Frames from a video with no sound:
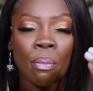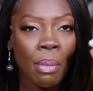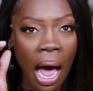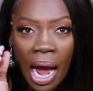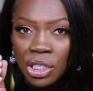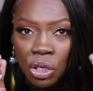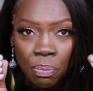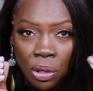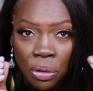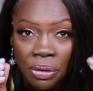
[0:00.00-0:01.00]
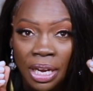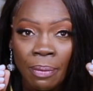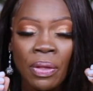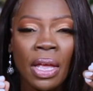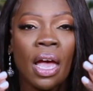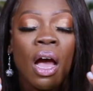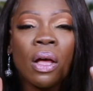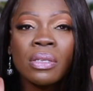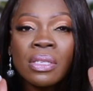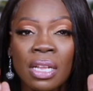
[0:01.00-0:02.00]
eyes are blurry,
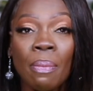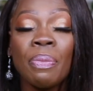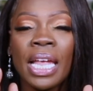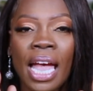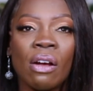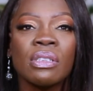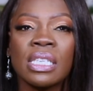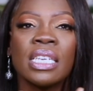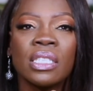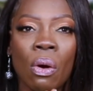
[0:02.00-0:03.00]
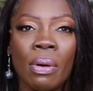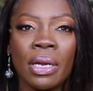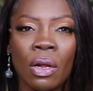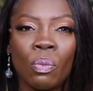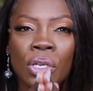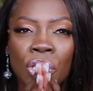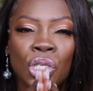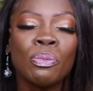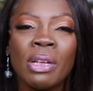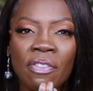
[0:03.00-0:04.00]
something else is going on, will you
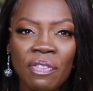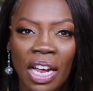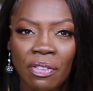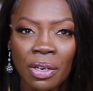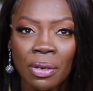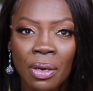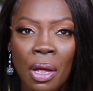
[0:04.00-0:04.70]
do me a favor?